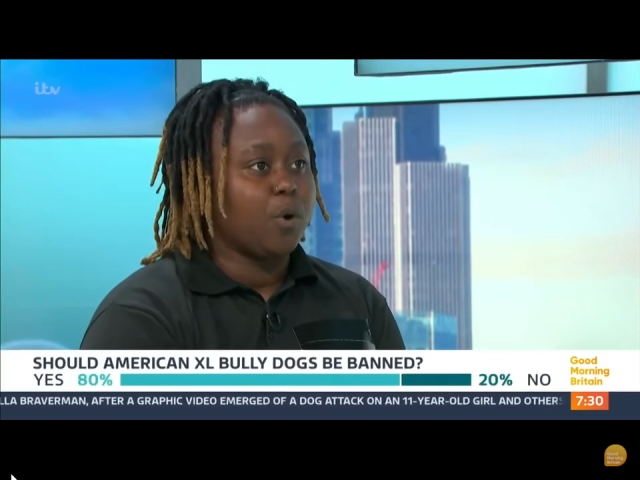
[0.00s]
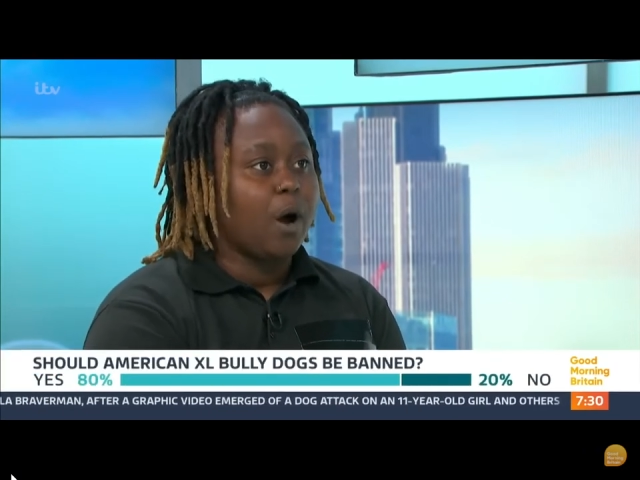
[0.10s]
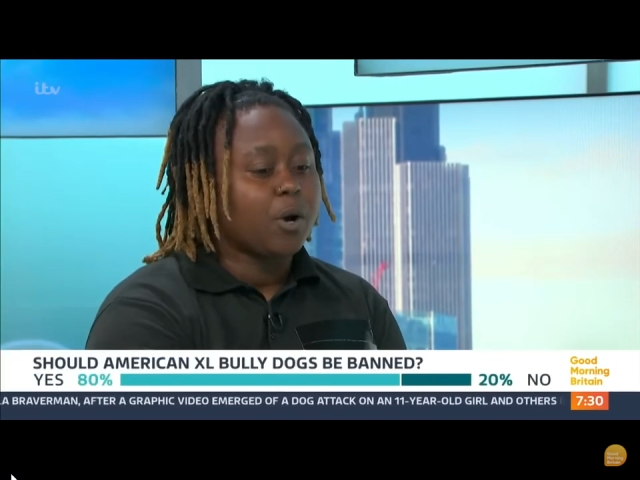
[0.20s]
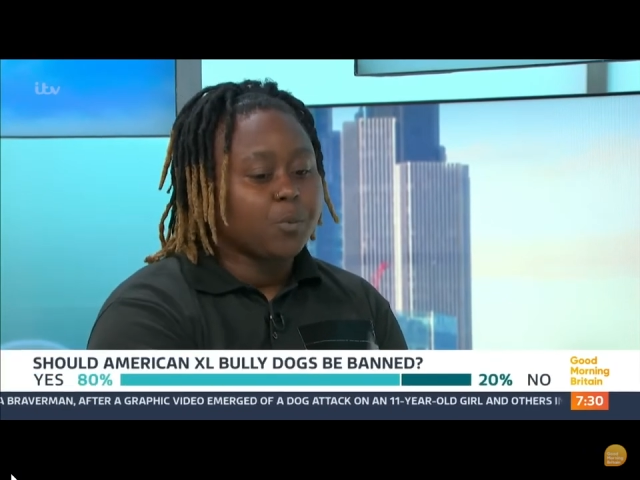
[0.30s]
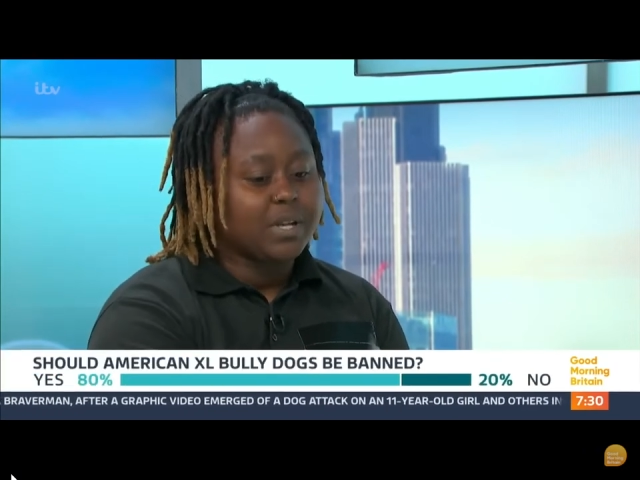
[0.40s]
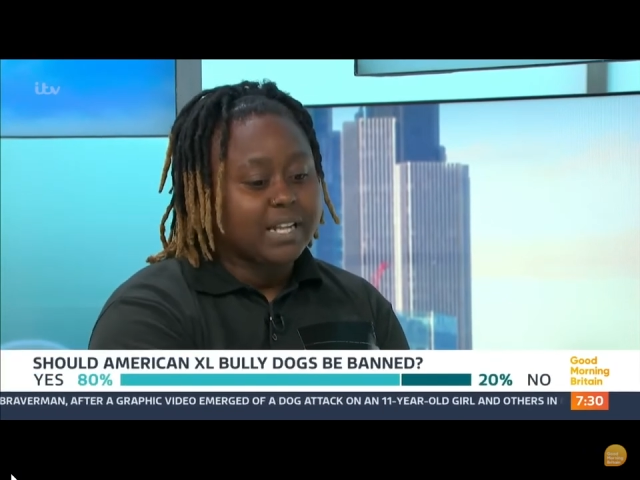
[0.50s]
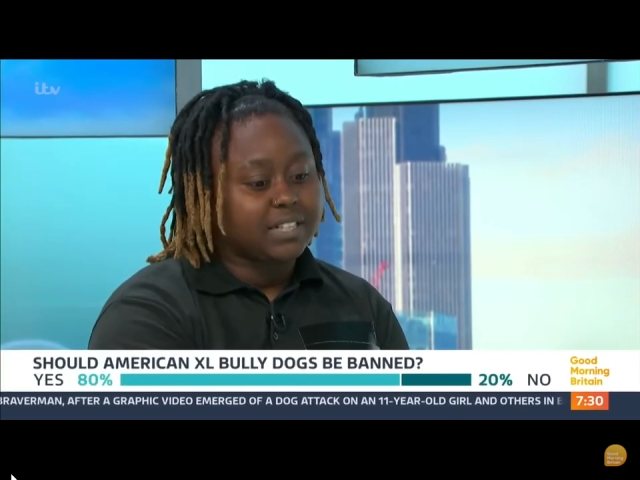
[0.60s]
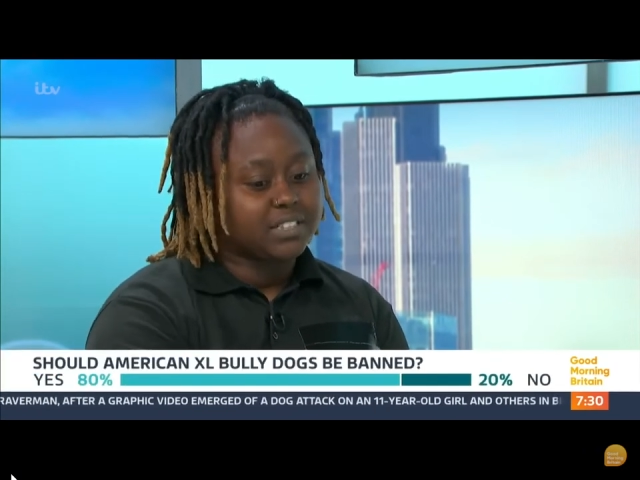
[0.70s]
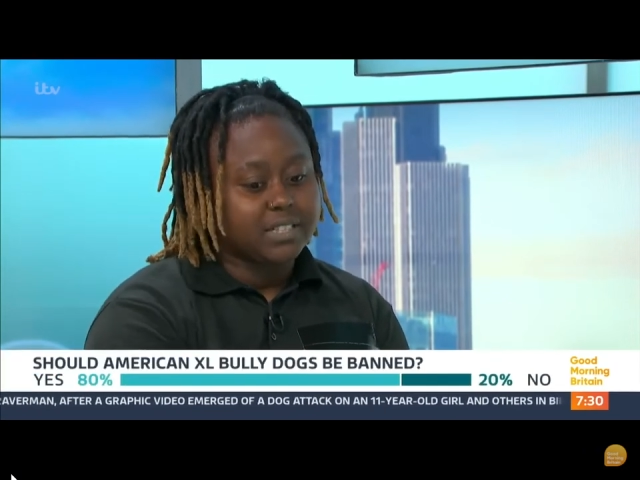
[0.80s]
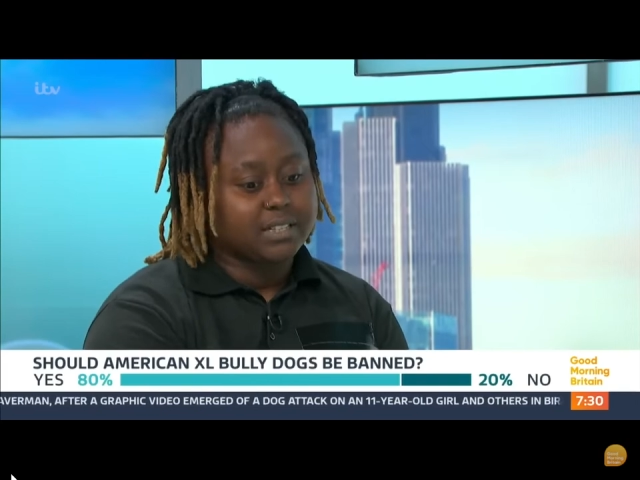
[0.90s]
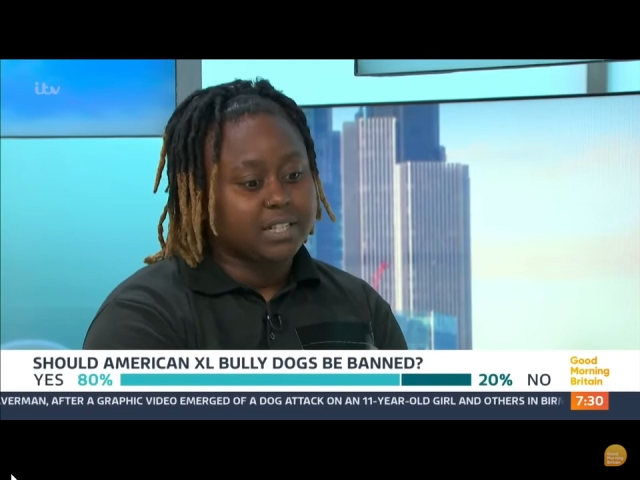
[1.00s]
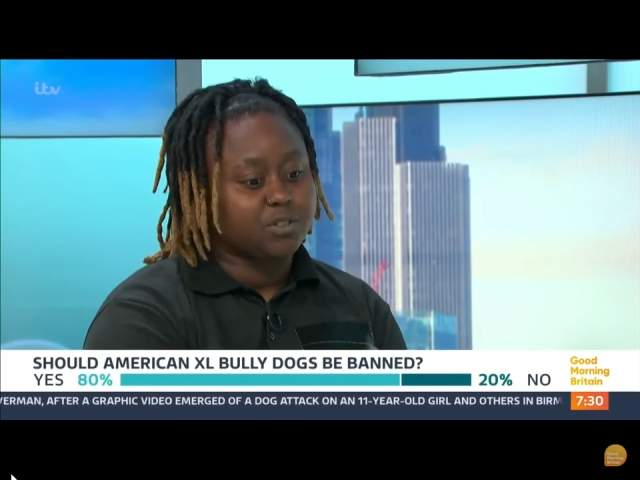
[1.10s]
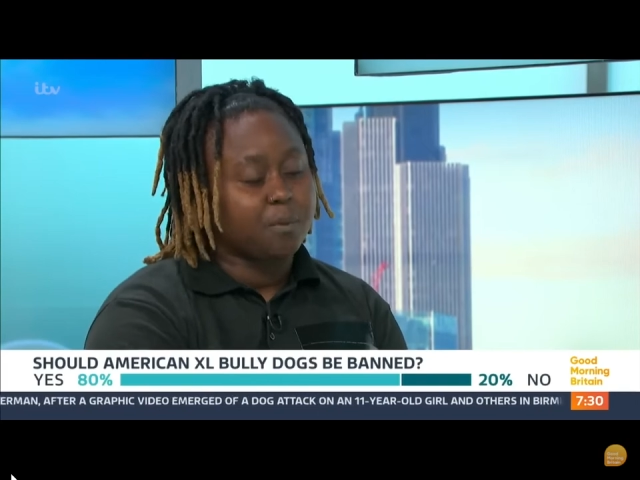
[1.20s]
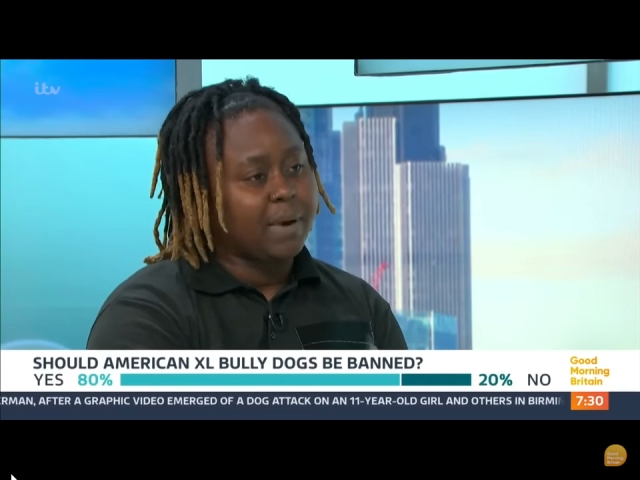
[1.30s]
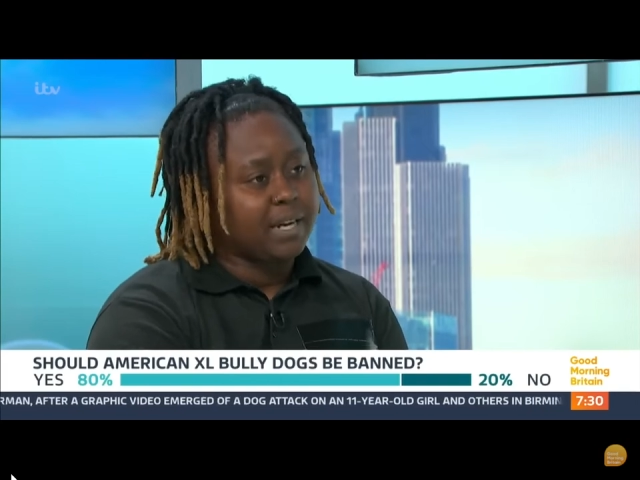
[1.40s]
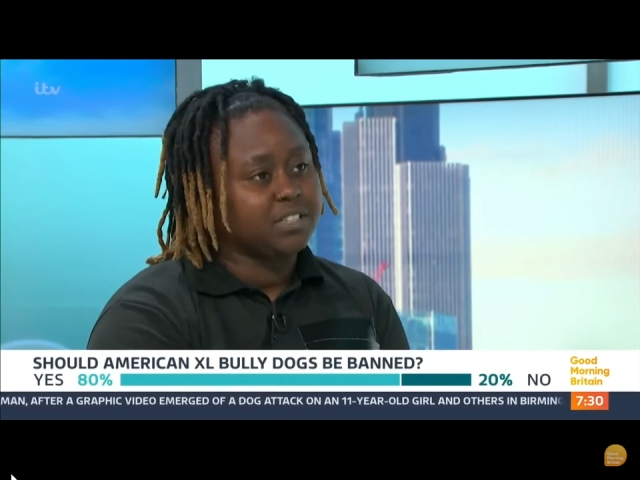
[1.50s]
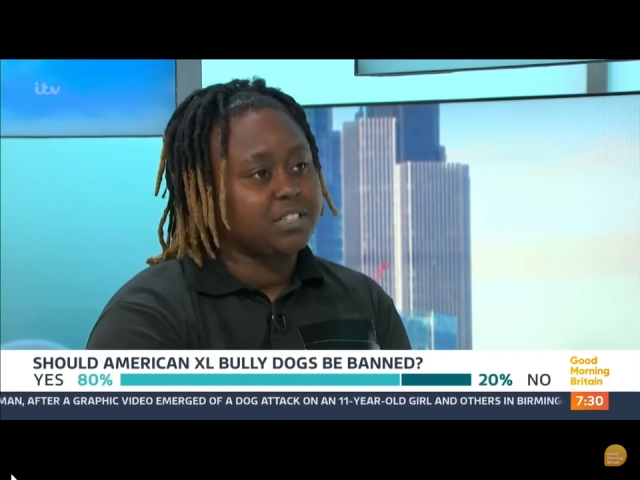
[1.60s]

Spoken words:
How can we legislate this or manage